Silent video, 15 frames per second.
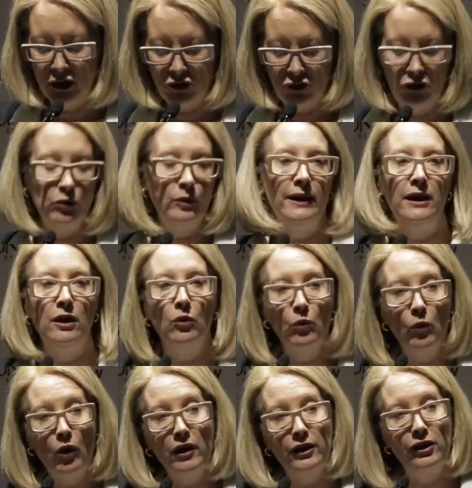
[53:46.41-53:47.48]
doing
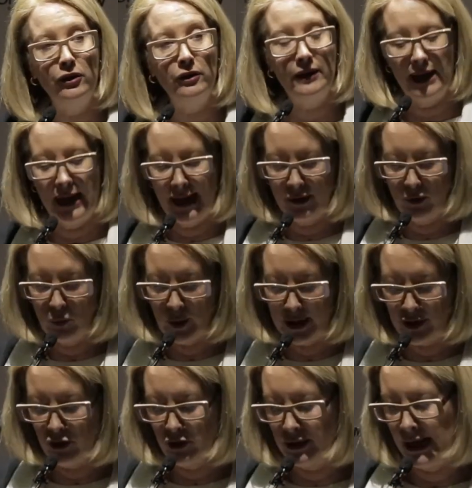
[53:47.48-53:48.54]
what you can
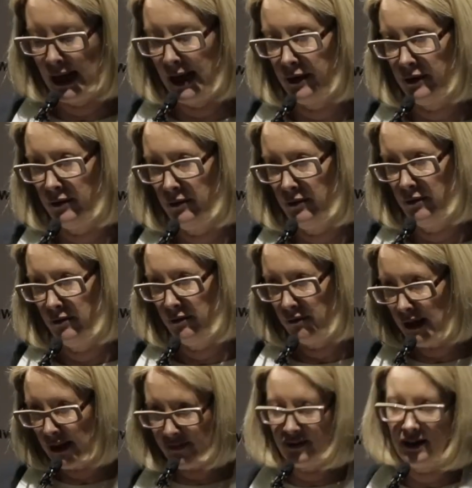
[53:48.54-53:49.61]
when you can.
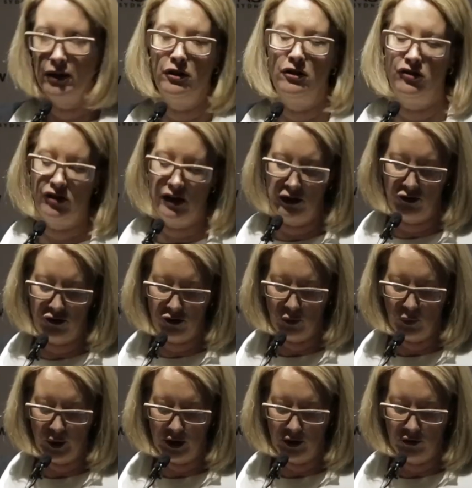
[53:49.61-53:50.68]
That's how you change the
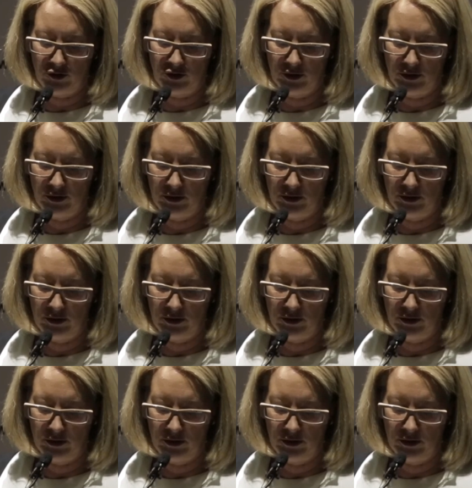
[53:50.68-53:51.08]
world.